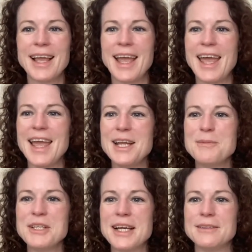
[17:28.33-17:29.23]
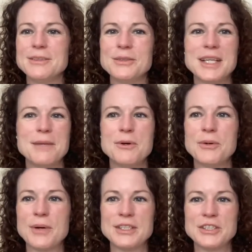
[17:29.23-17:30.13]
Anybody else got any more
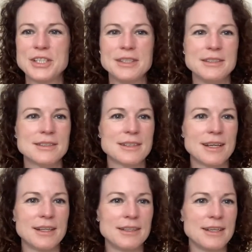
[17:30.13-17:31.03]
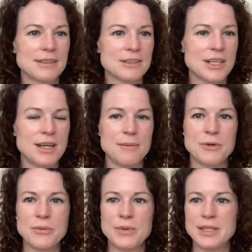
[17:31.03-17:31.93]
questions? I think the time
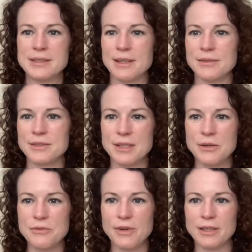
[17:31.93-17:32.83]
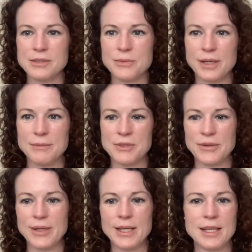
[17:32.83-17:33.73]
always goes so fast when I'm
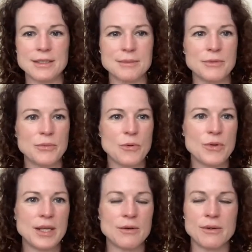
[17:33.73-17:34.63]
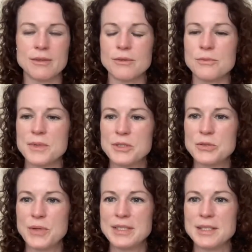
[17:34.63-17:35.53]
doing these, and we've already got almost
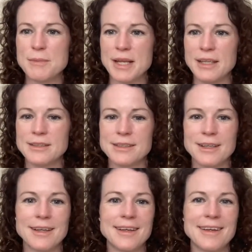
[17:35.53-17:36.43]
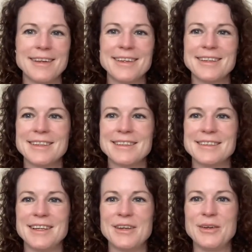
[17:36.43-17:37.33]
20 minutes.
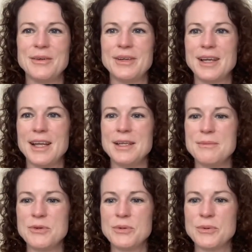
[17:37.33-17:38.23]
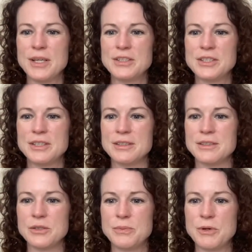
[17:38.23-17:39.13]
So any more questions,
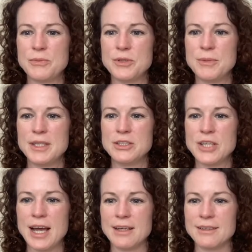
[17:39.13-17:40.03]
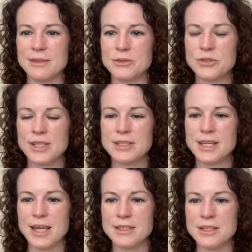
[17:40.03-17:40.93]
do pop them in the chat and I will try to
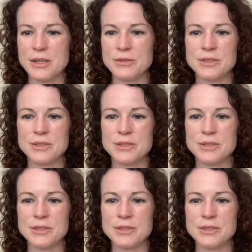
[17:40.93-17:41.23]
get to you.